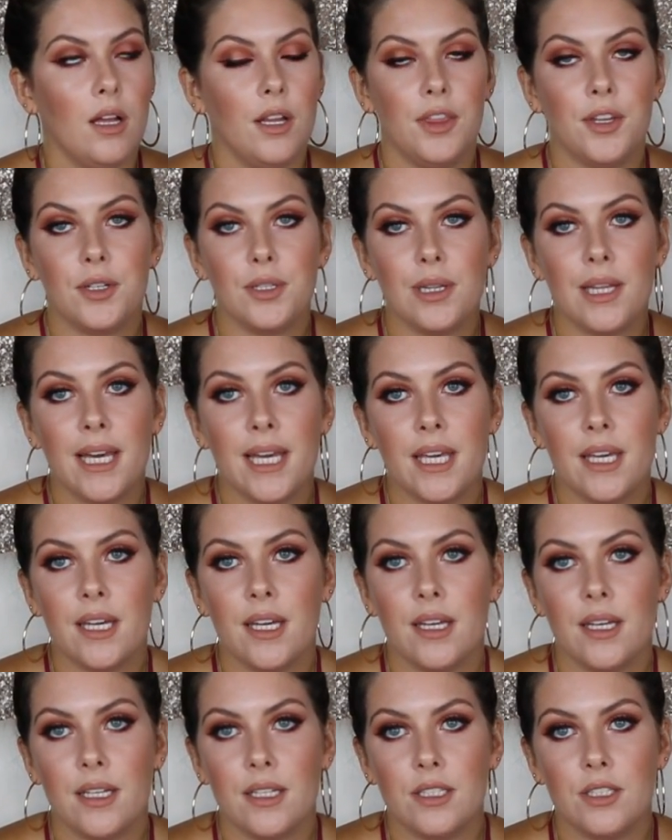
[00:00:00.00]
they're like
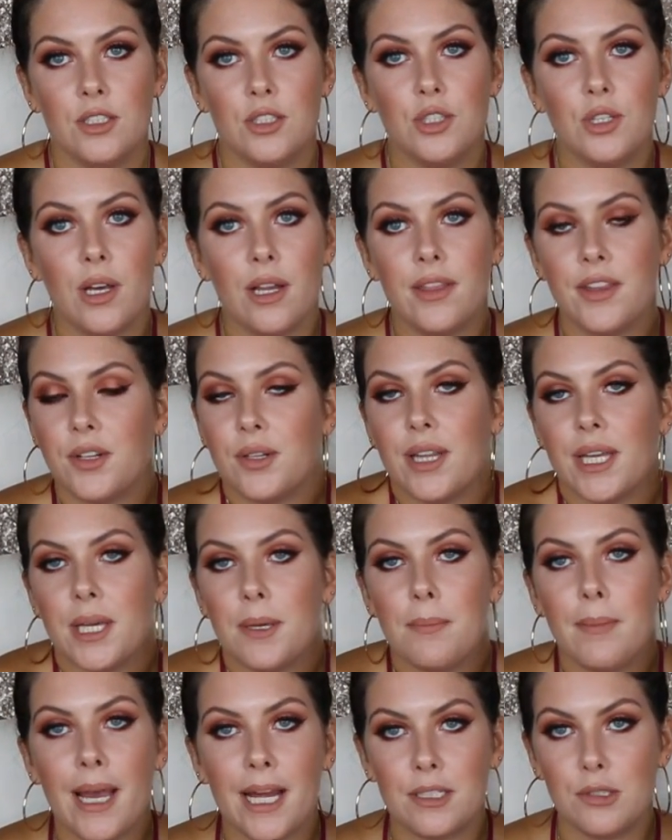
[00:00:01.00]

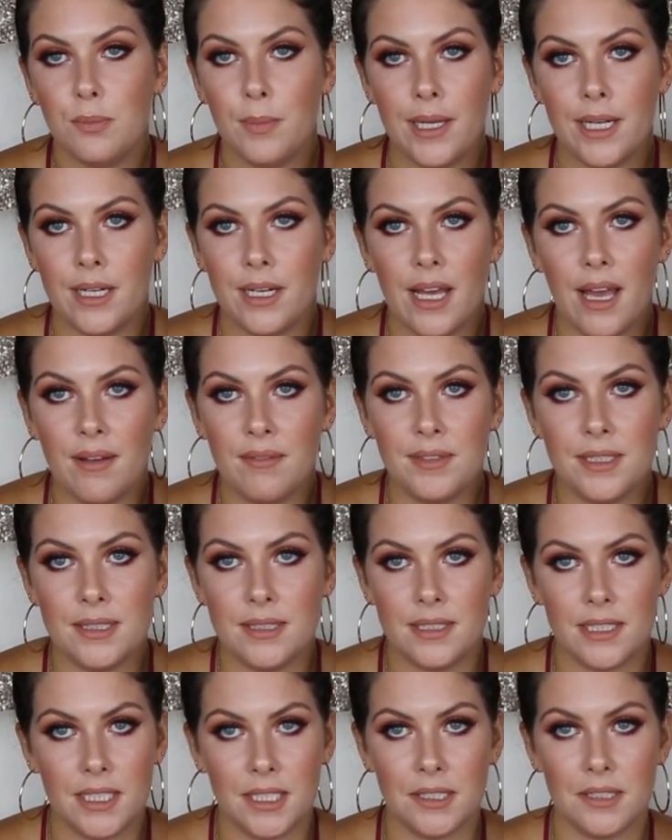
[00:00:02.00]
a match made in heaven.
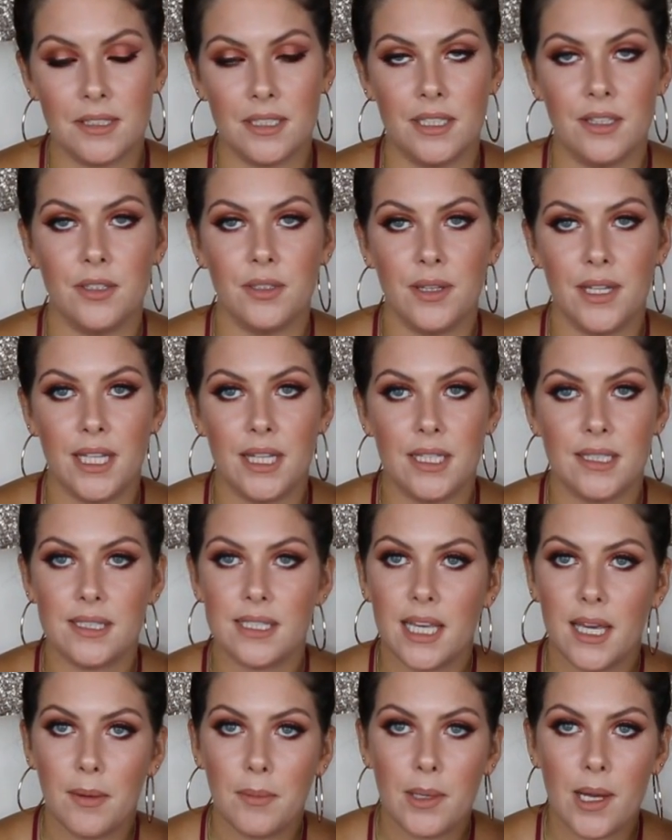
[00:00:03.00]
Seriously, they're like the
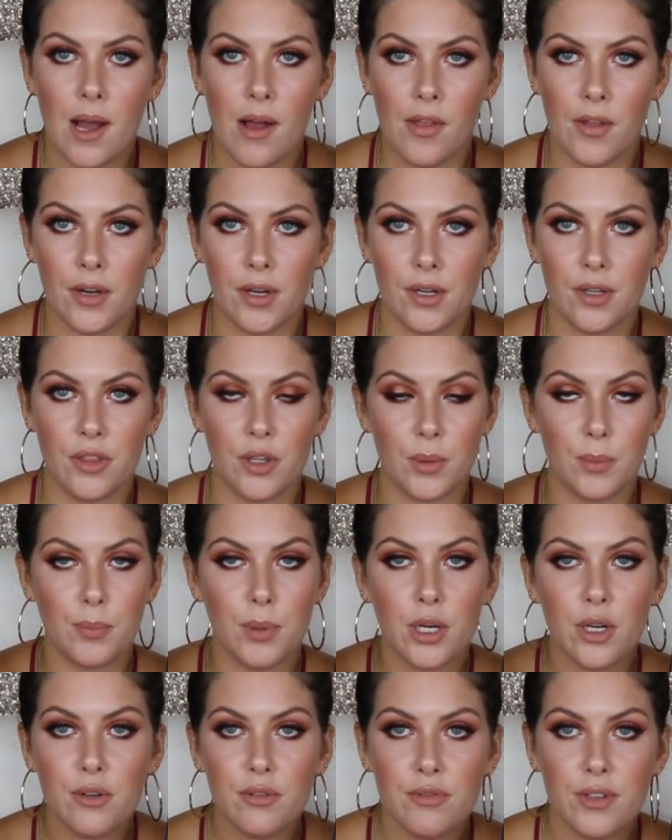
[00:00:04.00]
same color. They're
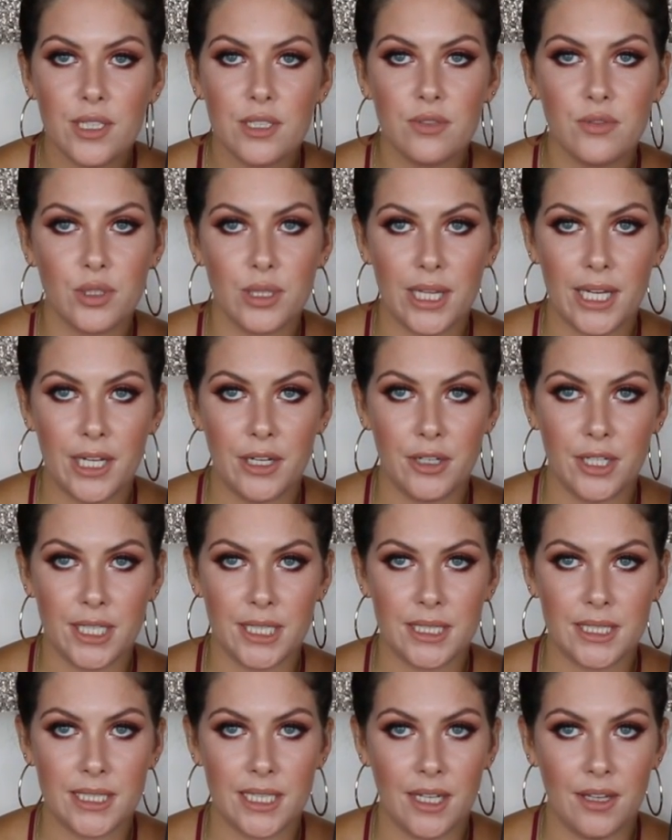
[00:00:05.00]
perfect for
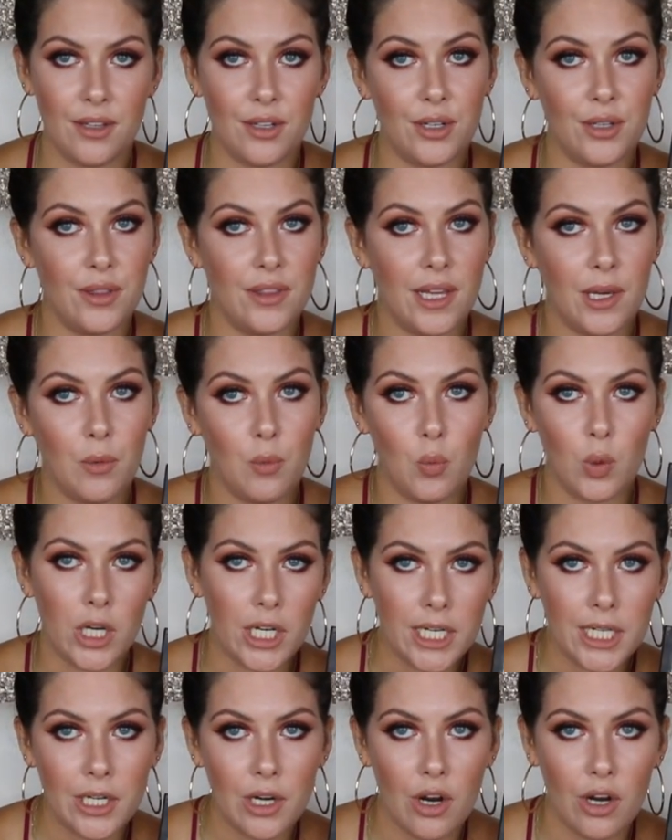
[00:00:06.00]
layering together. They
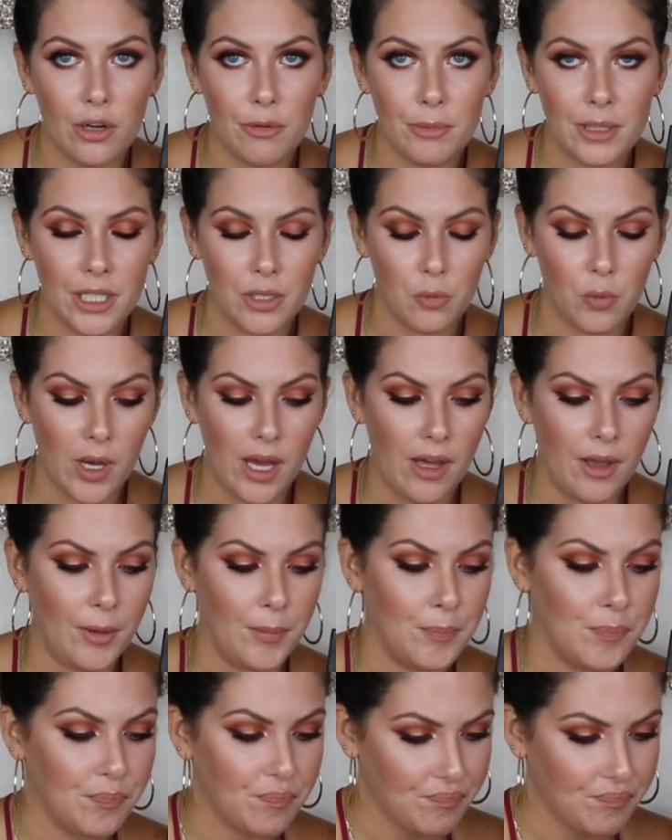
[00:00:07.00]
work in harmony well.